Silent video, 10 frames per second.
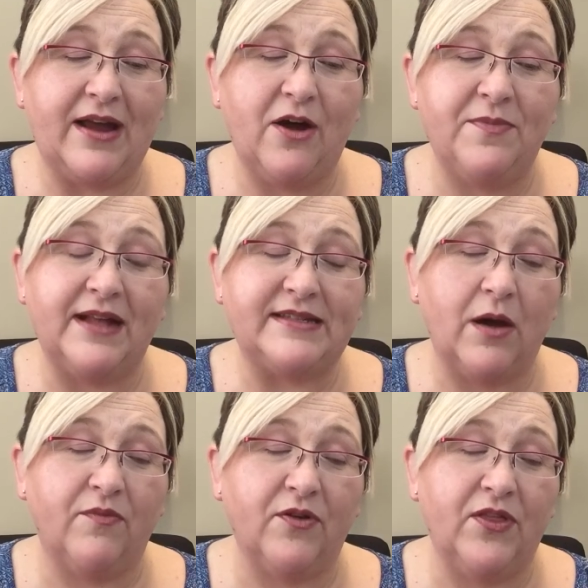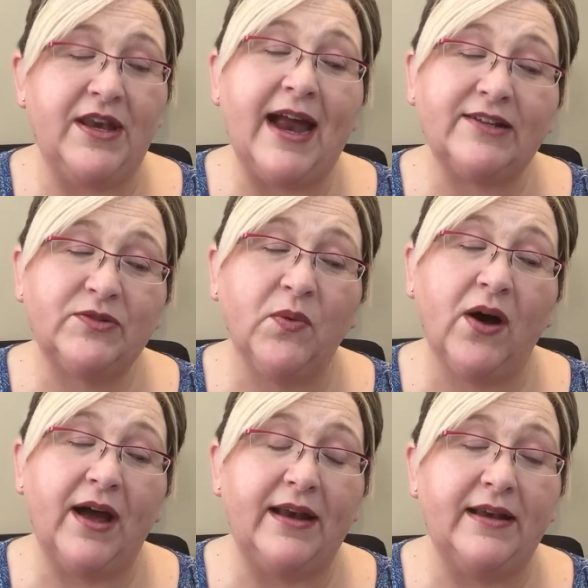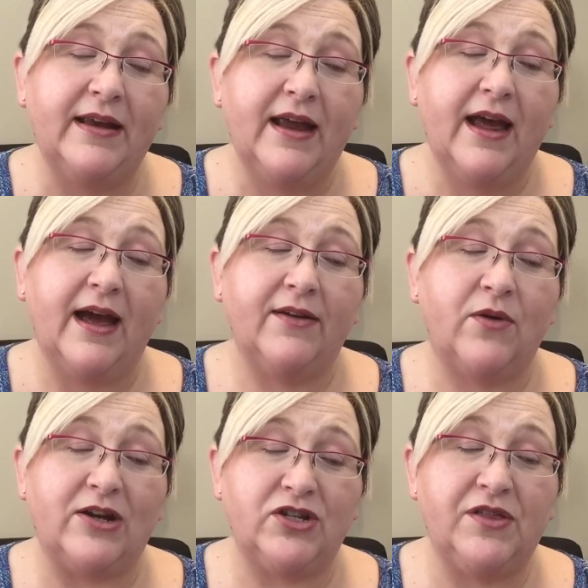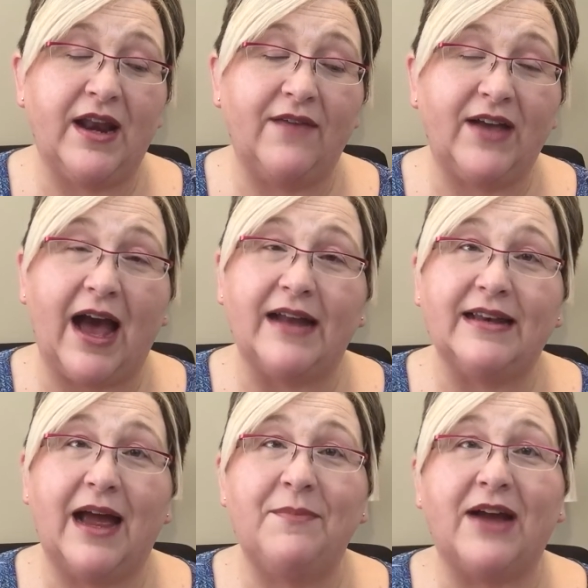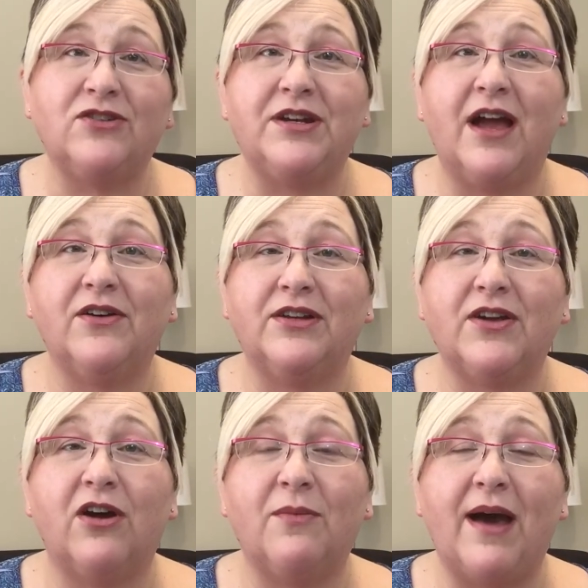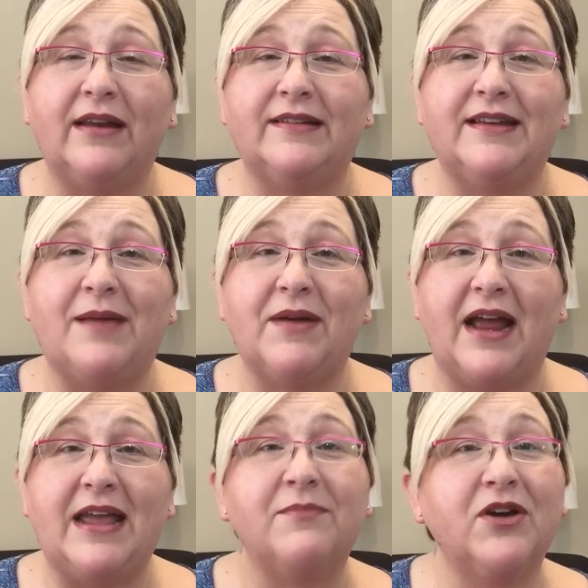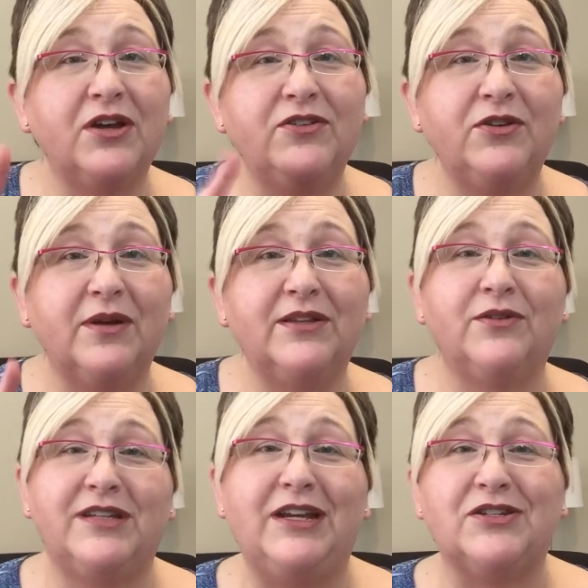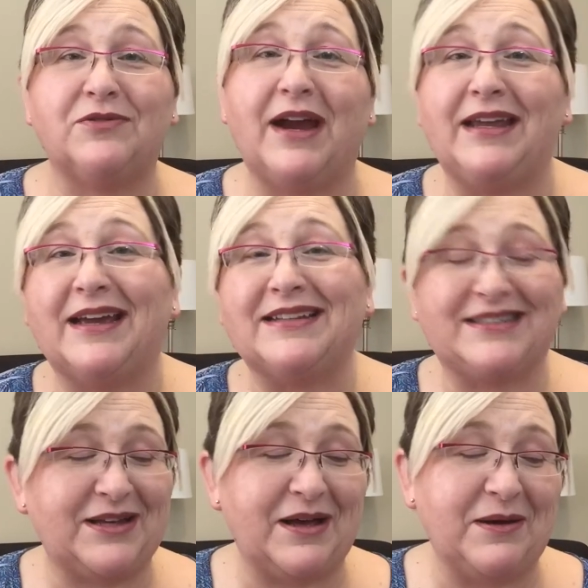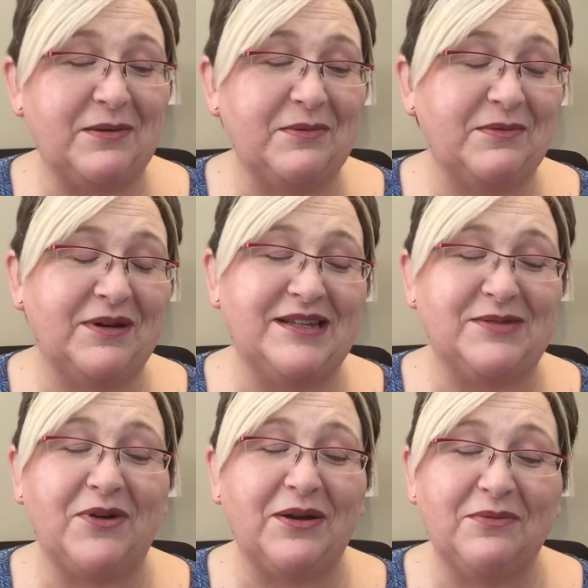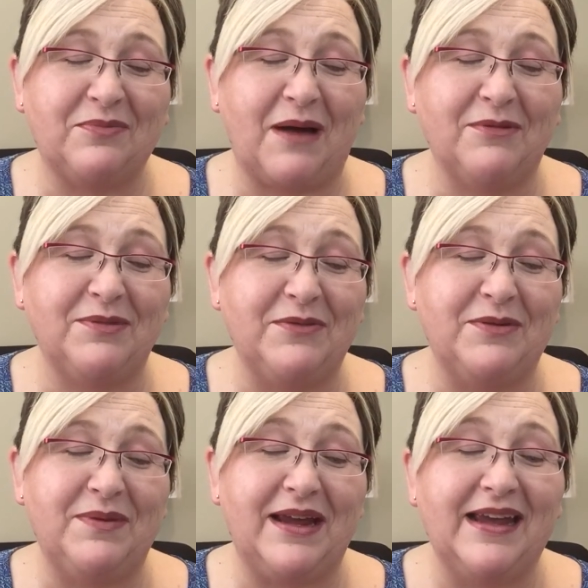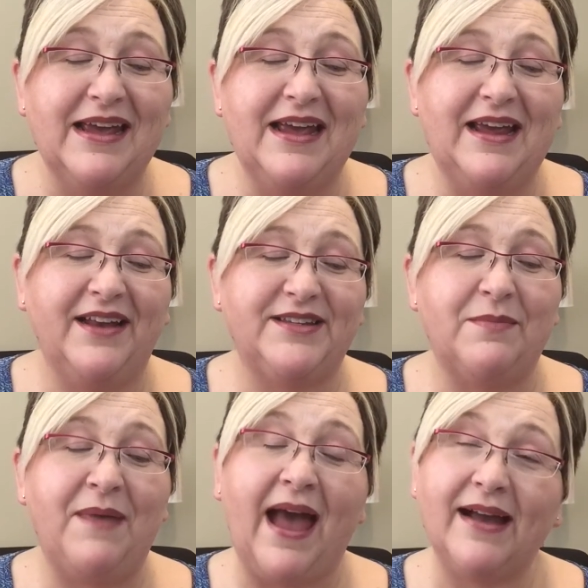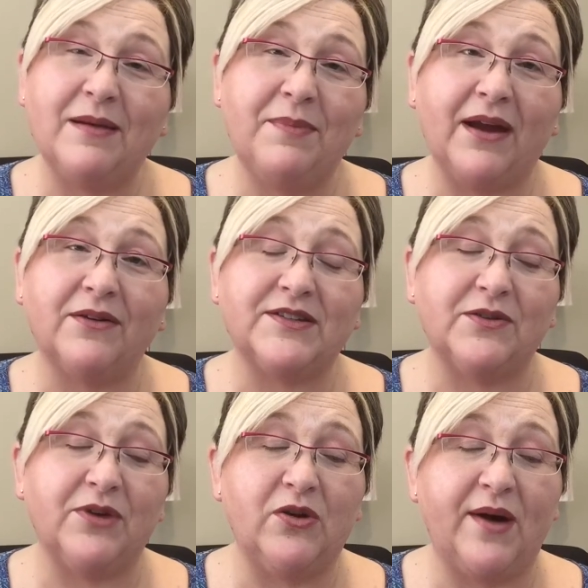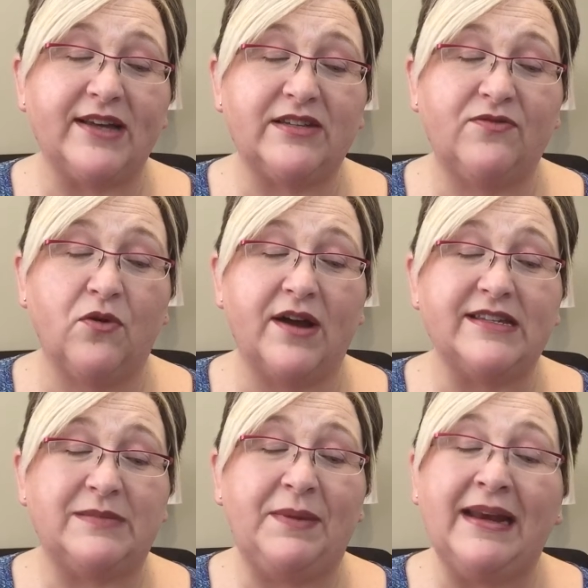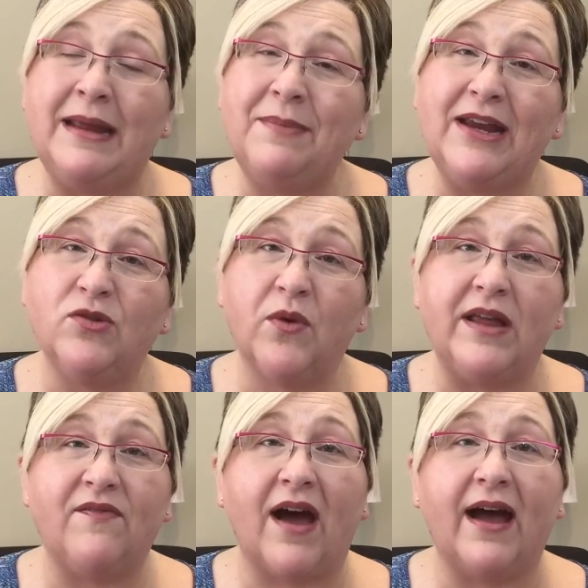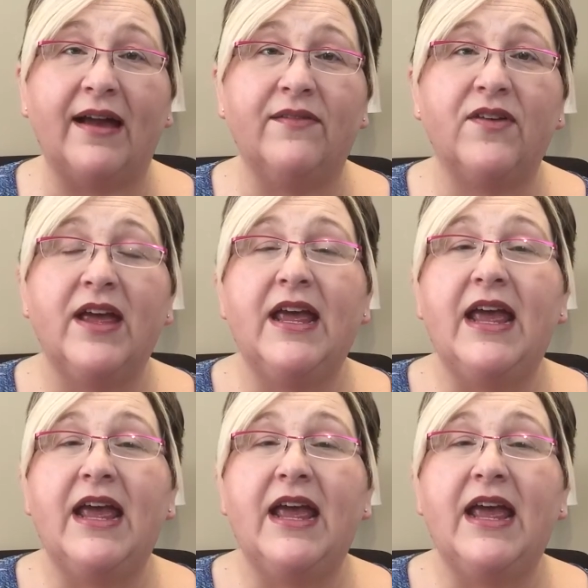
i hope that's helpful the next one question that I've gotten. I'm actually not going to talk about it today, but I am going to do a little teaser, I guess, uh, is what it probably would be. It's a bad comparison request for a Speedy B25